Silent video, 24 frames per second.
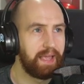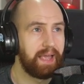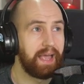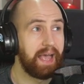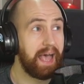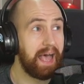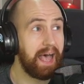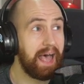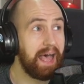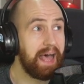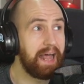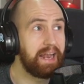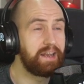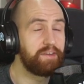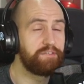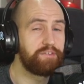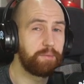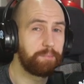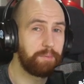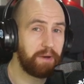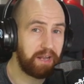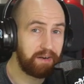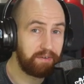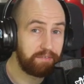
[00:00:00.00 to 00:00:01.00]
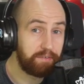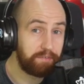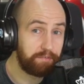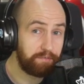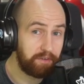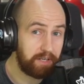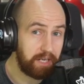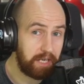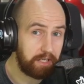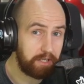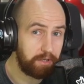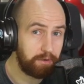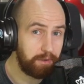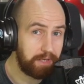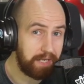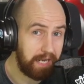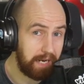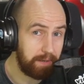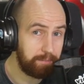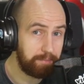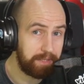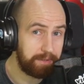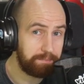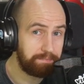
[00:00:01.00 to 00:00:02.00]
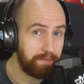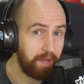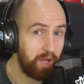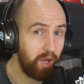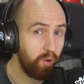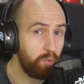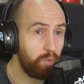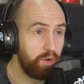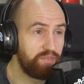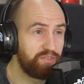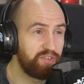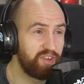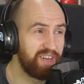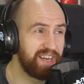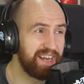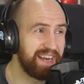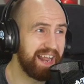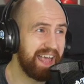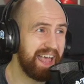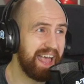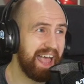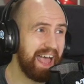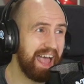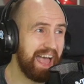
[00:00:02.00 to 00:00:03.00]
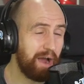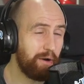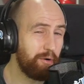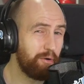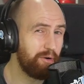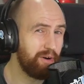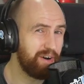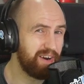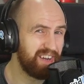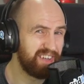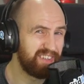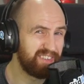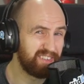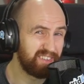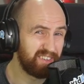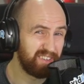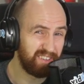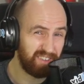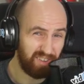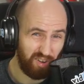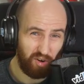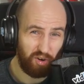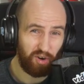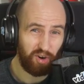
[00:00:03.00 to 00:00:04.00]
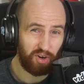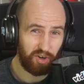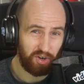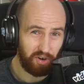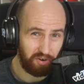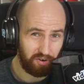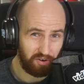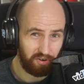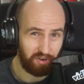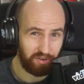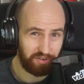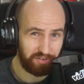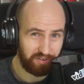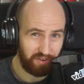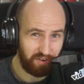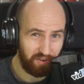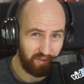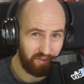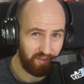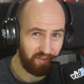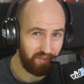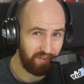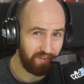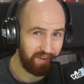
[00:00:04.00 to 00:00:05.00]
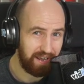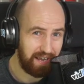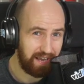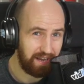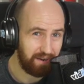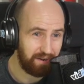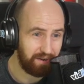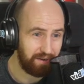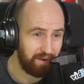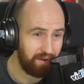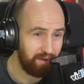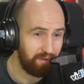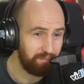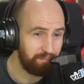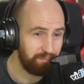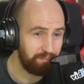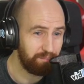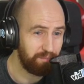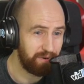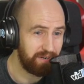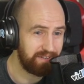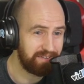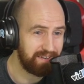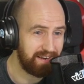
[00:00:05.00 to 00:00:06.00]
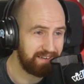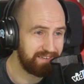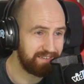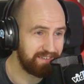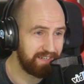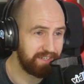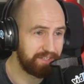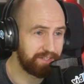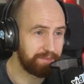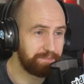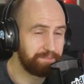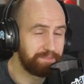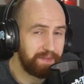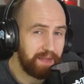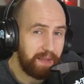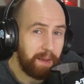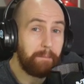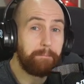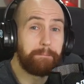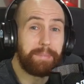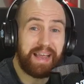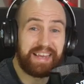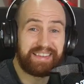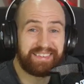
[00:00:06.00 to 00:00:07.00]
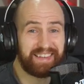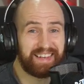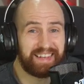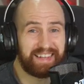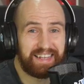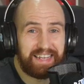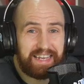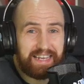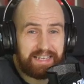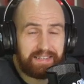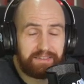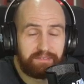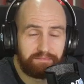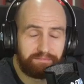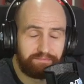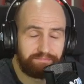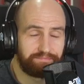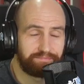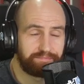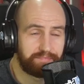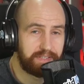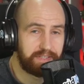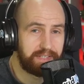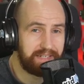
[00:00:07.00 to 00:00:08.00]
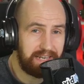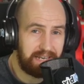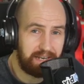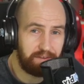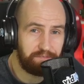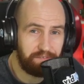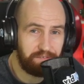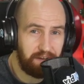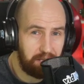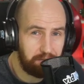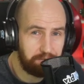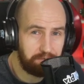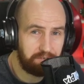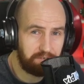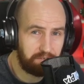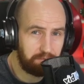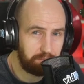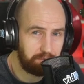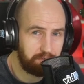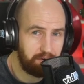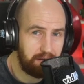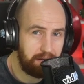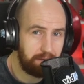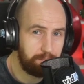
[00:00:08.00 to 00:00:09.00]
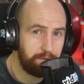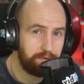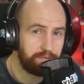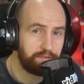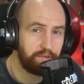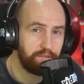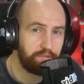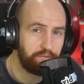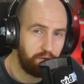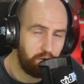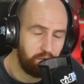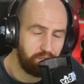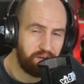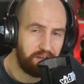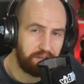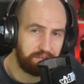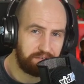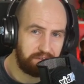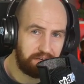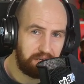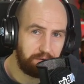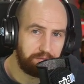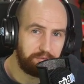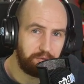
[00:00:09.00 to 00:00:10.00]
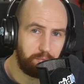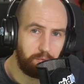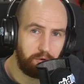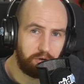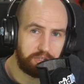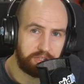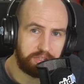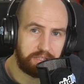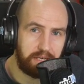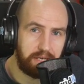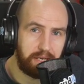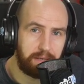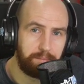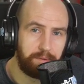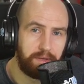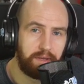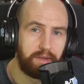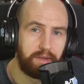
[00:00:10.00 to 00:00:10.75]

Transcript: And if you're part of the vidIQ Academy, we've done an hours long course on how on monetization. Basically, you need a thousand subscribers, four thousand hours of watch time.